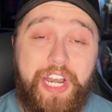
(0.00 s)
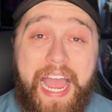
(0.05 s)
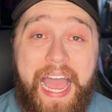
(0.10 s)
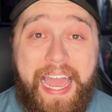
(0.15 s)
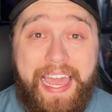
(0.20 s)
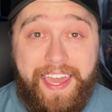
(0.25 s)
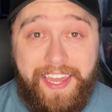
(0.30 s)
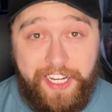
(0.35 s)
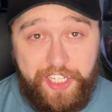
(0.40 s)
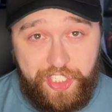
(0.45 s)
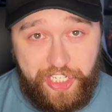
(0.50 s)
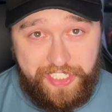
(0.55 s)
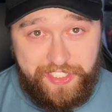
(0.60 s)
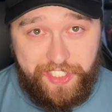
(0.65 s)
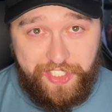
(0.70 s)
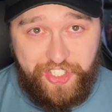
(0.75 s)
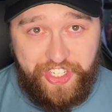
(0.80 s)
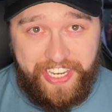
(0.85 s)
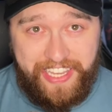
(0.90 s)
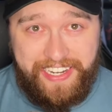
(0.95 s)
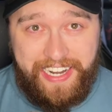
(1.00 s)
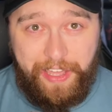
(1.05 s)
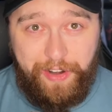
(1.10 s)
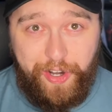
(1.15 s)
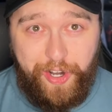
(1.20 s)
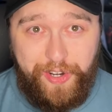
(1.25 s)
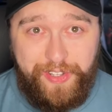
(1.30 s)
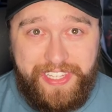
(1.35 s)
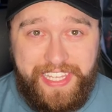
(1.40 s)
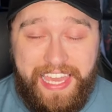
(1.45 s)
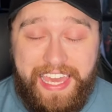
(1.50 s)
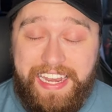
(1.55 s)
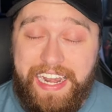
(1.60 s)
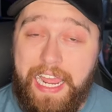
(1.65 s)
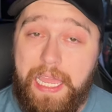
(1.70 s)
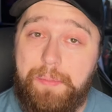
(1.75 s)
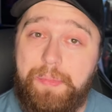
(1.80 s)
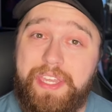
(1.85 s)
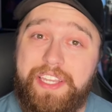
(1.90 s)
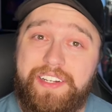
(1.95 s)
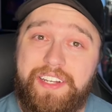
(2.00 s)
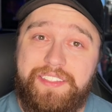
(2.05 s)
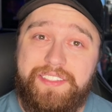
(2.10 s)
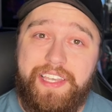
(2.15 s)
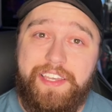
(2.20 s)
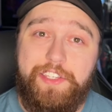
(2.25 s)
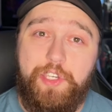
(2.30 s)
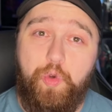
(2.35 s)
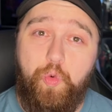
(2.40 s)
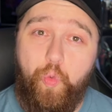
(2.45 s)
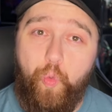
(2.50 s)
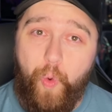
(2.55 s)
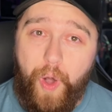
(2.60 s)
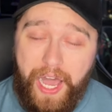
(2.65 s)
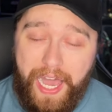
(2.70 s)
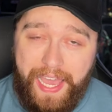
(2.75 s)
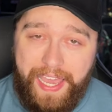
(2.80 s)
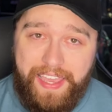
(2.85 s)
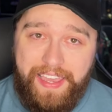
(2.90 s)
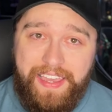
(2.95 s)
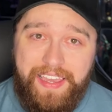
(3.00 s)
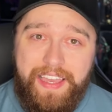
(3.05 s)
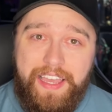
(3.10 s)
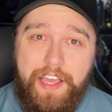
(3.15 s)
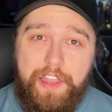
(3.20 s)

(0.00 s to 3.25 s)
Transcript: I got a chance to check it out early, and I am here to tell you why